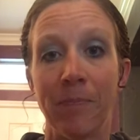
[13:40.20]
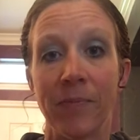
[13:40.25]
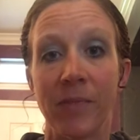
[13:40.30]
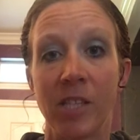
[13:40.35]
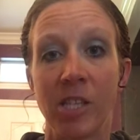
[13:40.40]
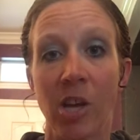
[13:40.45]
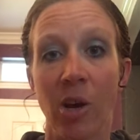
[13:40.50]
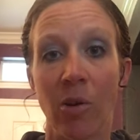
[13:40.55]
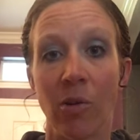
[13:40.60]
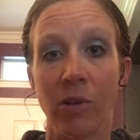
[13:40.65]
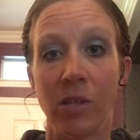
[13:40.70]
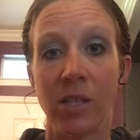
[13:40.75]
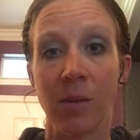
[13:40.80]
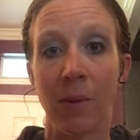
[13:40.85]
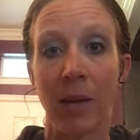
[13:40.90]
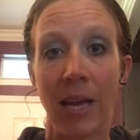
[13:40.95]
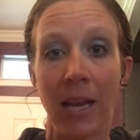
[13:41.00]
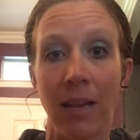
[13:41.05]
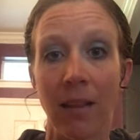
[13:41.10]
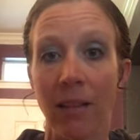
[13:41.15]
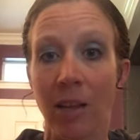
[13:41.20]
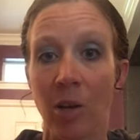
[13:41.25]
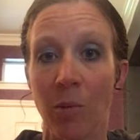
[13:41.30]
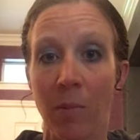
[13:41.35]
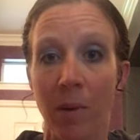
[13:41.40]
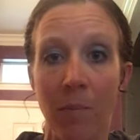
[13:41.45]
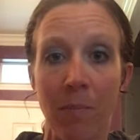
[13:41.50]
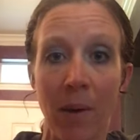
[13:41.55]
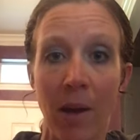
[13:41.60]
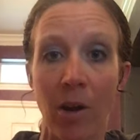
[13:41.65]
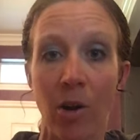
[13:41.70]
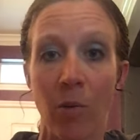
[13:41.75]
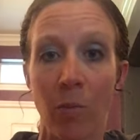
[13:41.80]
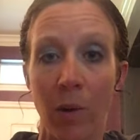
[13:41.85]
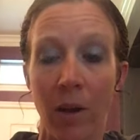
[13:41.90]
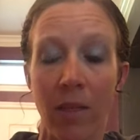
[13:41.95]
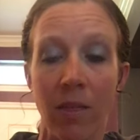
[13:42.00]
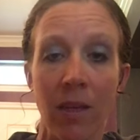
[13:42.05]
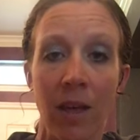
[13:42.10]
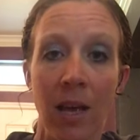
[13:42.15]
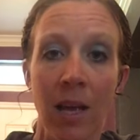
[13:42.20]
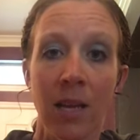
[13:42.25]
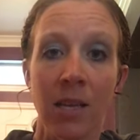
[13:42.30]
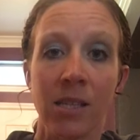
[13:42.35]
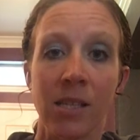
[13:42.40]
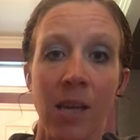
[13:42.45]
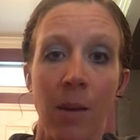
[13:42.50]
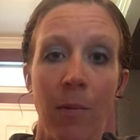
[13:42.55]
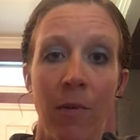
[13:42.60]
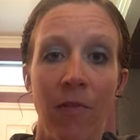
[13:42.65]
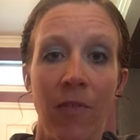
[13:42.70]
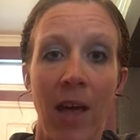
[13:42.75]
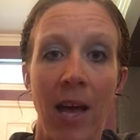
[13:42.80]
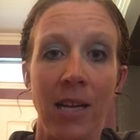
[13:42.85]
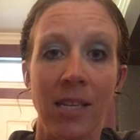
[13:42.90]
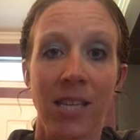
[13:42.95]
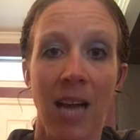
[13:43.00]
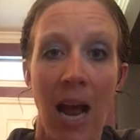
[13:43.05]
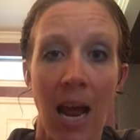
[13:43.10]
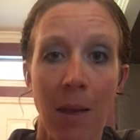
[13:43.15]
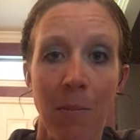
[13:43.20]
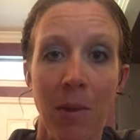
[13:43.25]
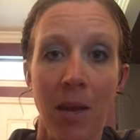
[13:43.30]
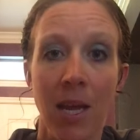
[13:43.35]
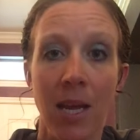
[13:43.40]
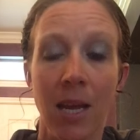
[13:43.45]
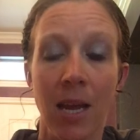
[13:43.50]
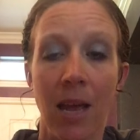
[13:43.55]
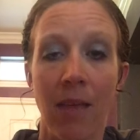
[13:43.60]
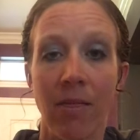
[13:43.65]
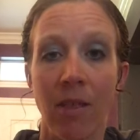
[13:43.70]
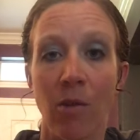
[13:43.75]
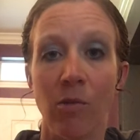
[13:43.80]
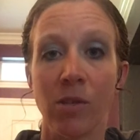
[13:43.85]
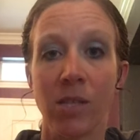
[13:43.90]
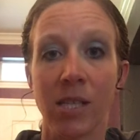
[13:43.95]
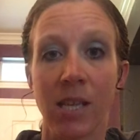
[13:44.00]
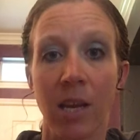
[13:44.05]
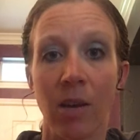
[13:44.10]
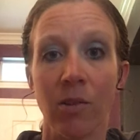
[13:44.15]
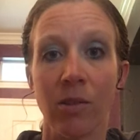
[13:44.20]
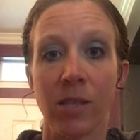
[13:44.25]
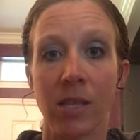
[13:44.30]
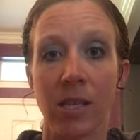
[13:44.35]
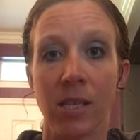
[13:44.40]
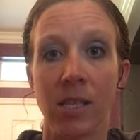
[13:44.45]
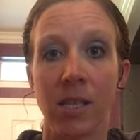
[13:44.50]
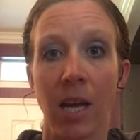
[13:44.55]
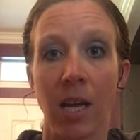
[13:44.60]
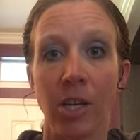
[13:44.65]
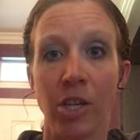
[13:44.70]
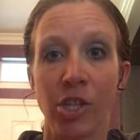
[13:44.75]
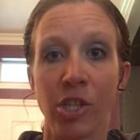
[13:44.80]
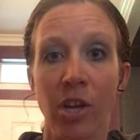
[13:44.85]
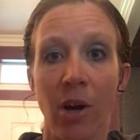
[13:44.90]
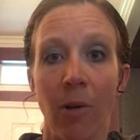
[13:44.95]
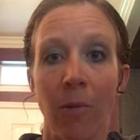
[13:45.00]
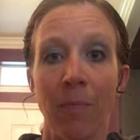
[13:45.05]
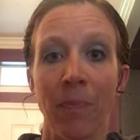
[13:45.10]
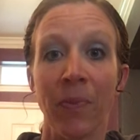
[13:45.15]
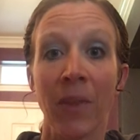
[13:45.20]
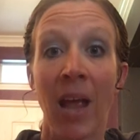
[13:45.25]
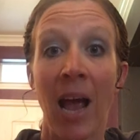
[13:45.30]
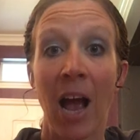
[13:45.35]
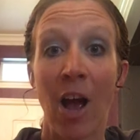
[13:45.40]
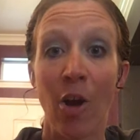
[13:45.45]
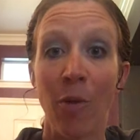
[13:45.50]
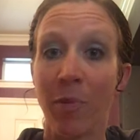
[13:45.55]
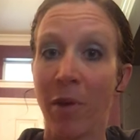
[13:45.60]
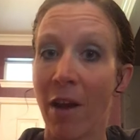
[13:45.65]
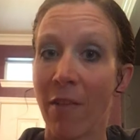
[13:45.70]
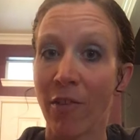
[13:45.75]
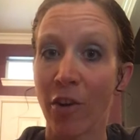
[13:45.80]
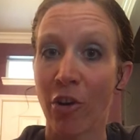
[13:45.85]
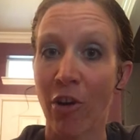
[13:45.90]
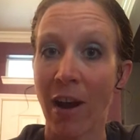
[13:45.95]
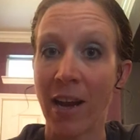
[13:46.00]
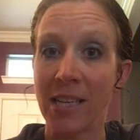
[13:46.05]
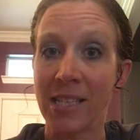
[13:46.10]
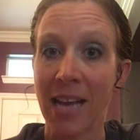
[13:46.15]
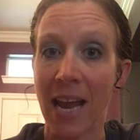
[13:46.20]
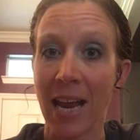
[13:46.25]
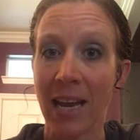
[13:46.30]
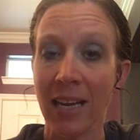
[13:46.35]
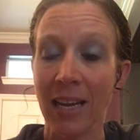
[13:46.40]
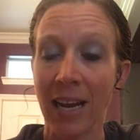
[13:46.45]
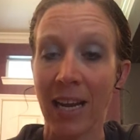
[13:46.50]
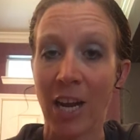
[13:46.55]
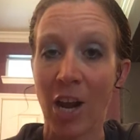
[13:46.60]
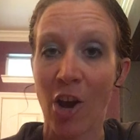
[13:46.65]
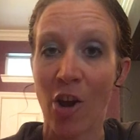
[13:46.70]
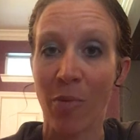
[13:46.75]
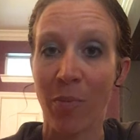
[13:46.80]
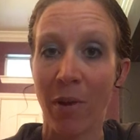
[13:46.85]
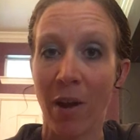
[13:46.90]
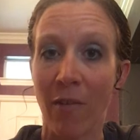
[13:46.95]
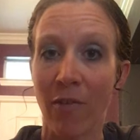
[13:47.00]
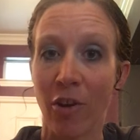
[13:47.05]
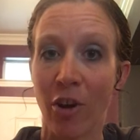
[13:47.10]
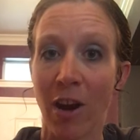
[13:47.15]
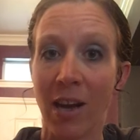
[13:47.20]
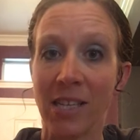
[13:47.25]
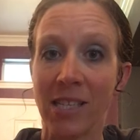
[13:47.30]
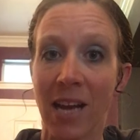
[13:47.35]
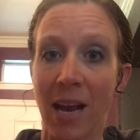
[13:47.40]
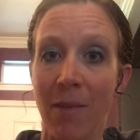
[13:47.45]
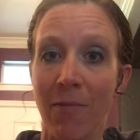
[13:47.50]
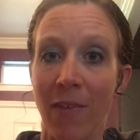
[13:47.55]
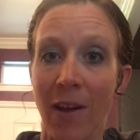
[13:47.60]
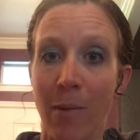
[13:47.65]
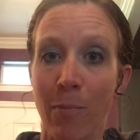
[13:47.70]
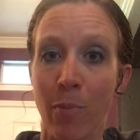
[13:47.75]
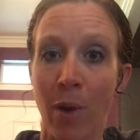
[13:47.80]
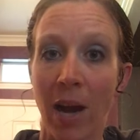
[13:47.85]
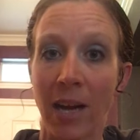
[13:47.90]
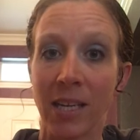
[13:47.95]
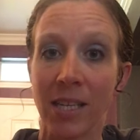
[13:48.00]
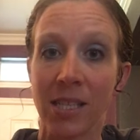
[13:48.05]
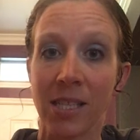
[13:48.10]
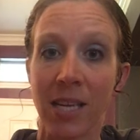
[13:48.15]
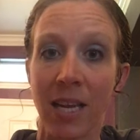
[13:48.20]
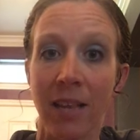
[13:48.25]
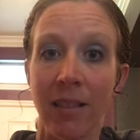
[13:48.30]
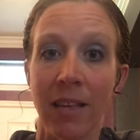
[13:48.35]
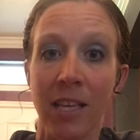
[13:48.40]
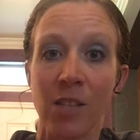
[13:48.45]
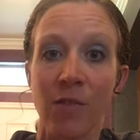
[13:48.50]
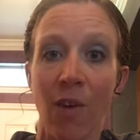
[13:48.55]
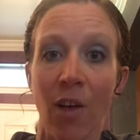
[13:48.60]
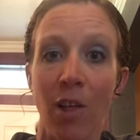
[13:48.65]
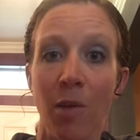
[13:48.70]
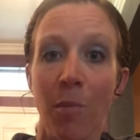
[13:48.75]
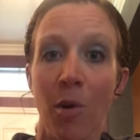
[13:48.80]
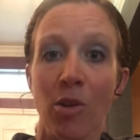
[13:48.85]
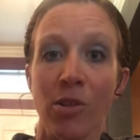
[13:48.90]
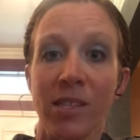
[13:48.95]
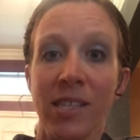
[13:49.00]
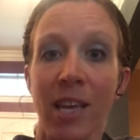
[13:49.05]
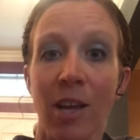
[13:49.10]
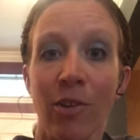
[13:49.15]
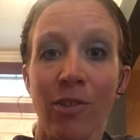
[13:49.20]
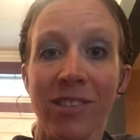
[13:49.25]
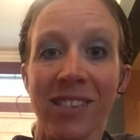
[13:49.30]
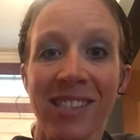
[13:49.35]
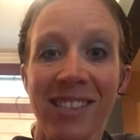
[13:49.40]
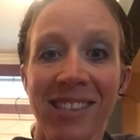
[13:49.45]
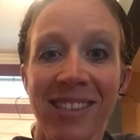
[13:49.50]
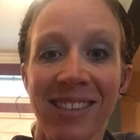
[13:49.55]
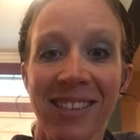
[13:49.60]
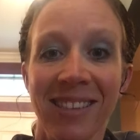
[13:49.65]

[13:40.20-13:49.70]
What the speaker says: So to get a little bit better with some of that timing and those skills and such. So I hope you have a great day, and I hope you have a great time practicing these volleyball skills.